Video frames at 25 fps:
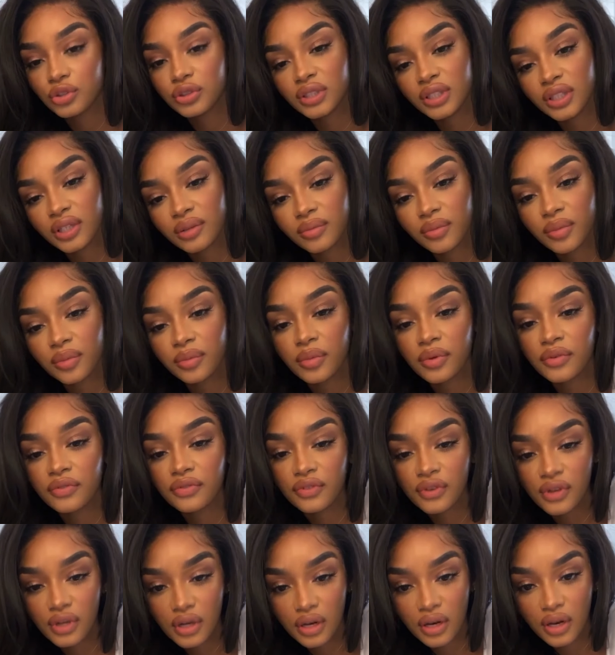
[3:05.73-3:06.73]
it make me
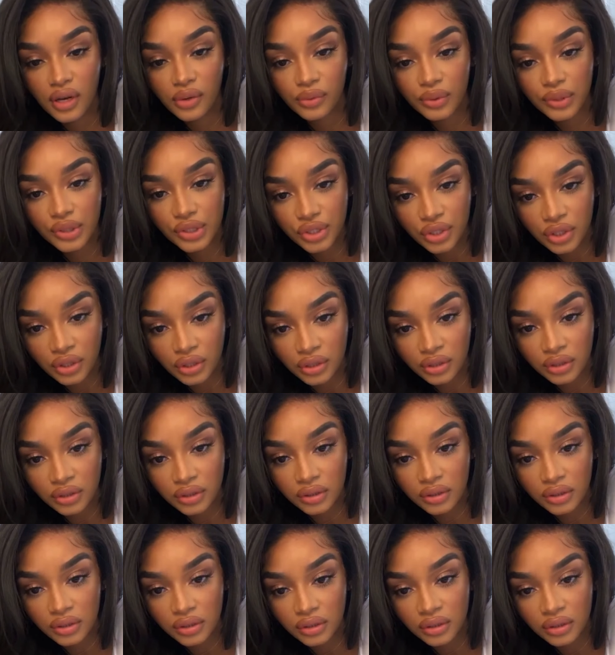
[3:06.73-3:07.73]
feel like we
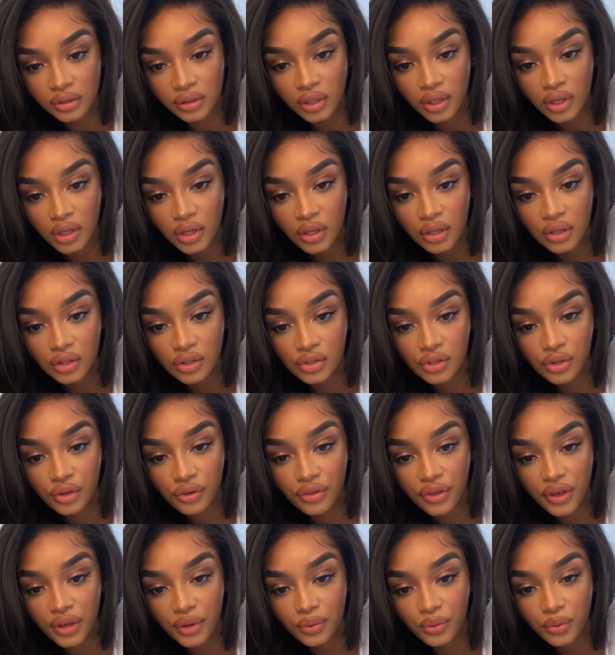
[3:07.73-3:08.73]
Do you
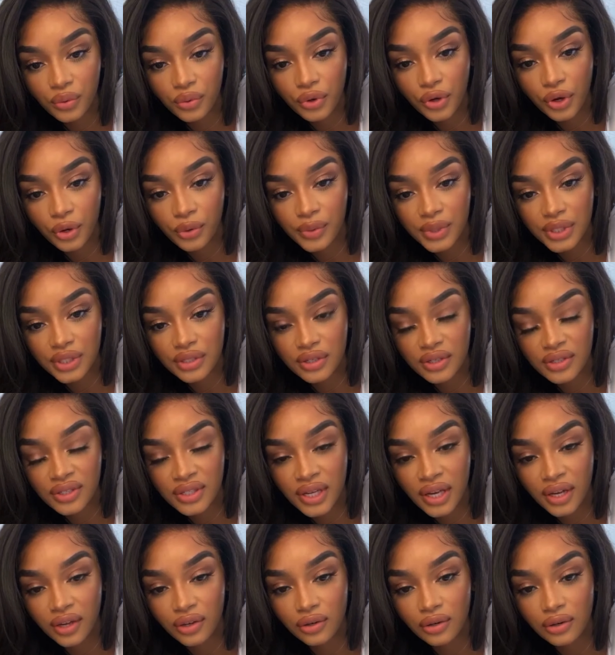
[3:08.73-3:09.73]
think we'll go into a
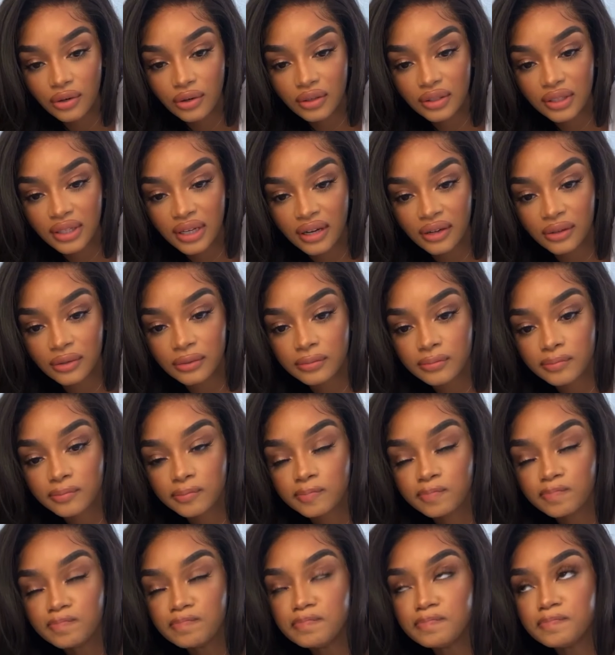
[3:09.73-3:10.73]
second lockdown?
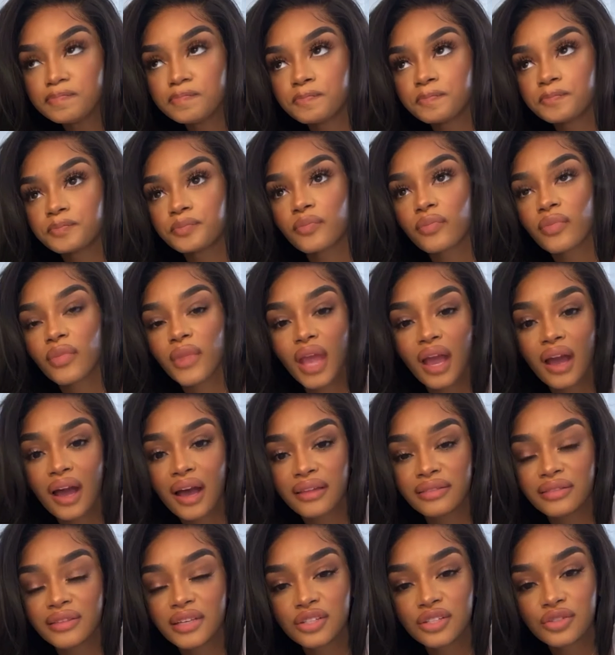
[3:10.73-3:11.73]

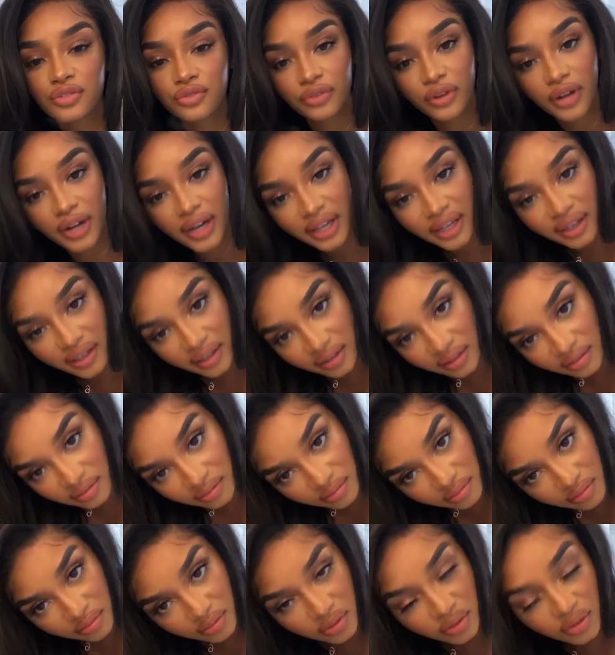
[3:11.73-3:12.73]
At this rate,
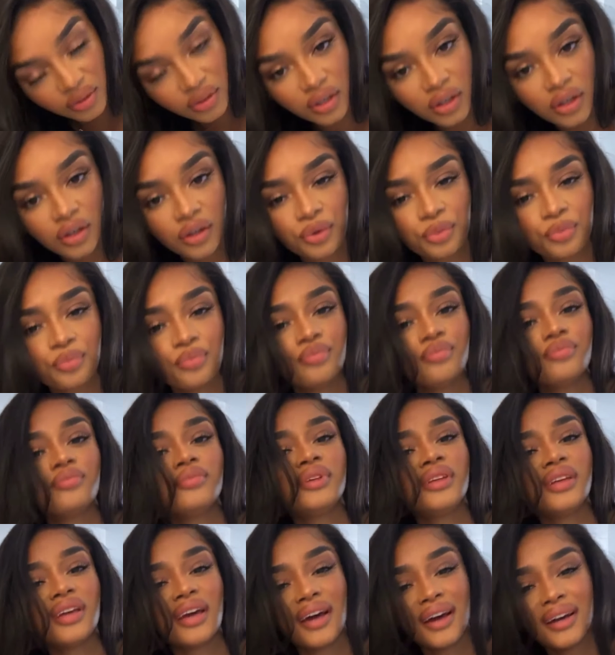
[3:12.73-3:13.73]
um,
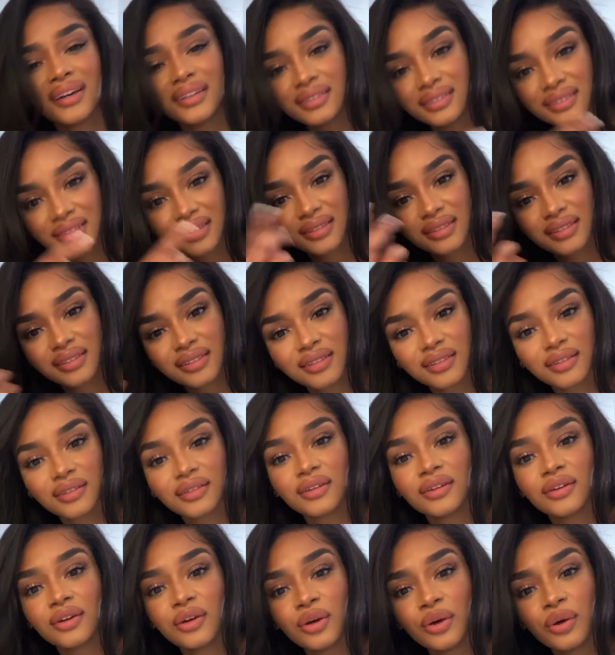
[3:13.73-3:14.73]
yes.
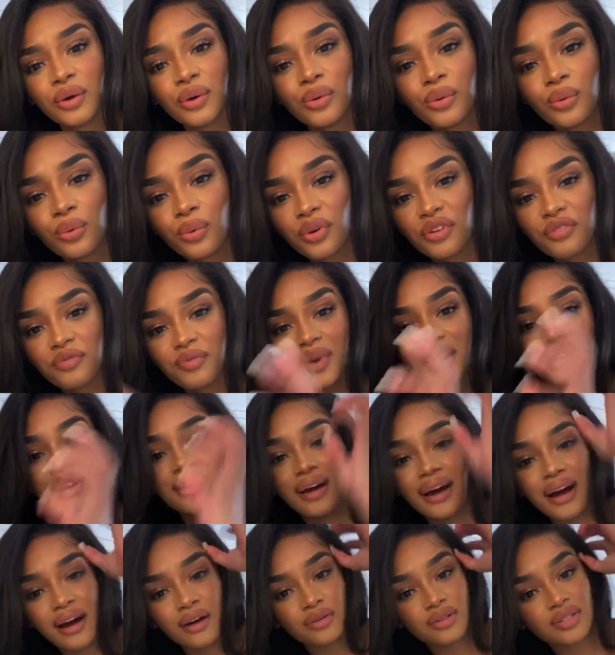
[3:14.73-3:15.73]
We've been
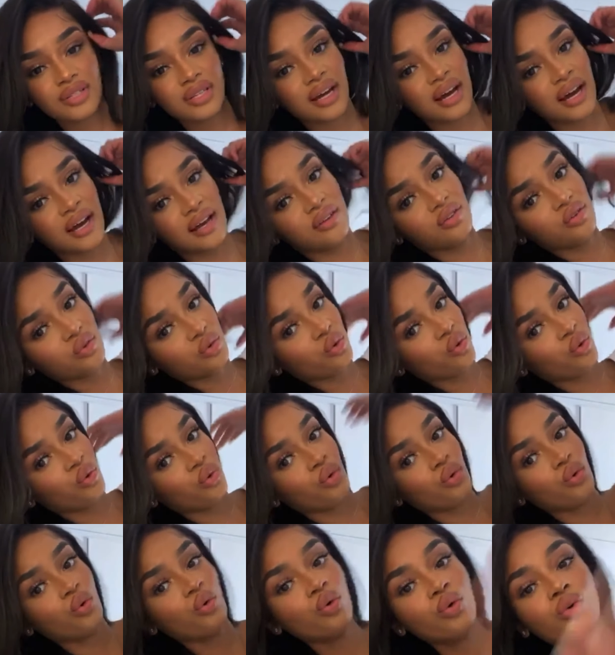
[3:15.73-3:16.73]
outside
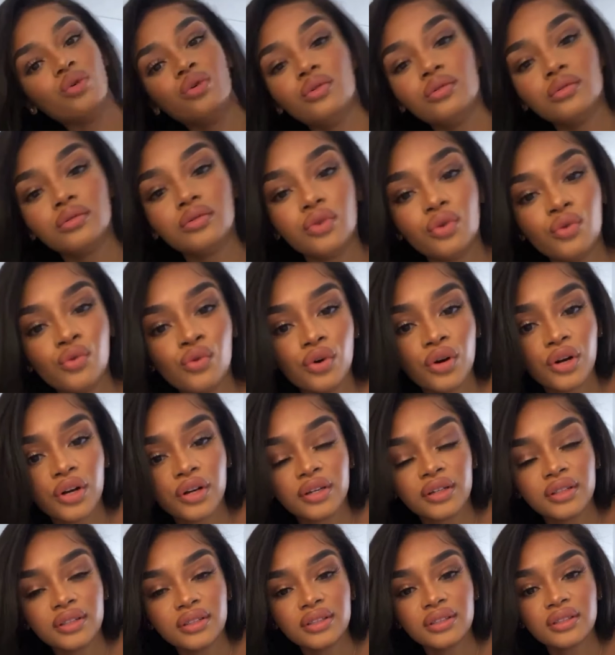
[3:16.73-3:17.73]
all
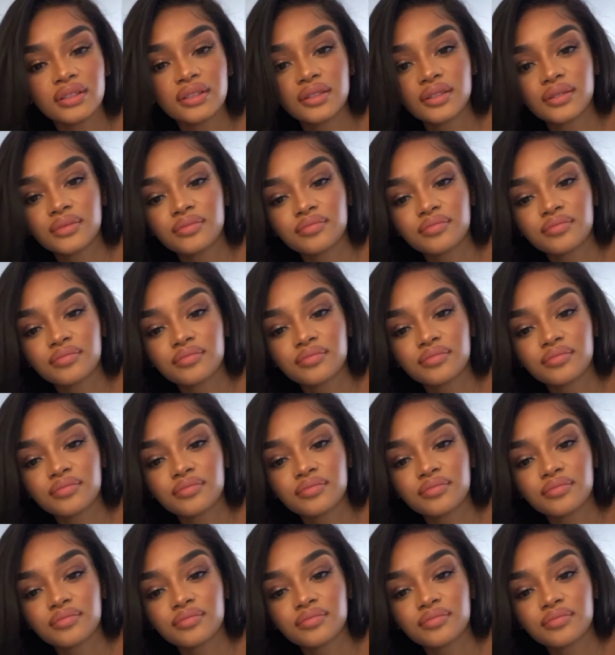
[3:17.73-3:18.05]
August.